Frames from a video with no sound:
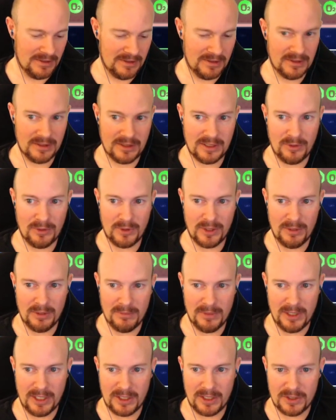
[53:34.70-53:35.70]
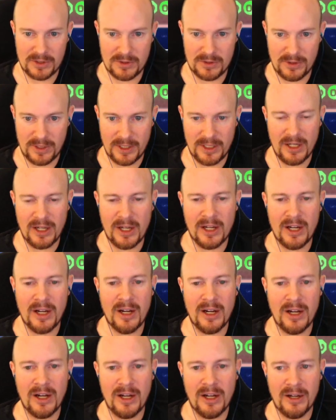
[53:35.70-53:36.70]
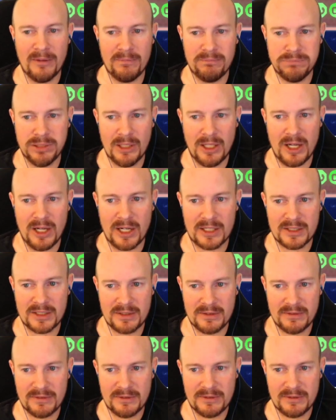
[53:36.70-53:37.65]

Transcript: Okay, we're going to mind control that. Oh, blocked.